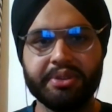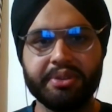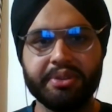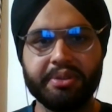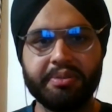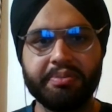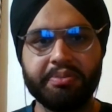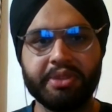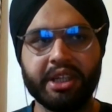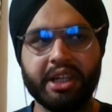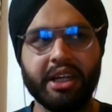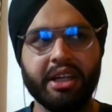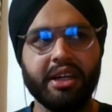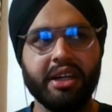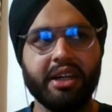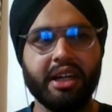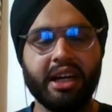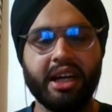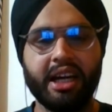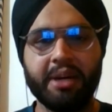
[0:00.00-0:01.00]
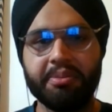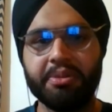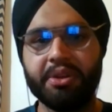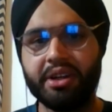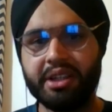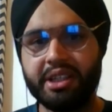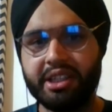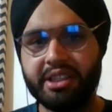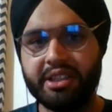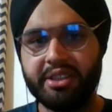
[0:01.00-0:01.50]
So I'm
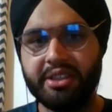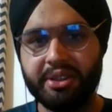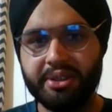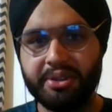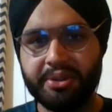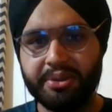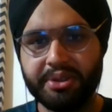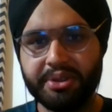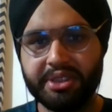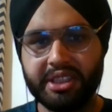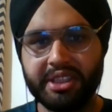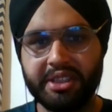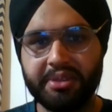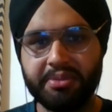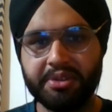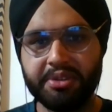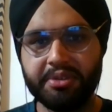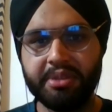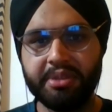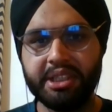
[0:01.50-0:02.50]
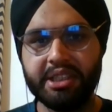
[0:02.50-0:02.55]
not taking the course anymore,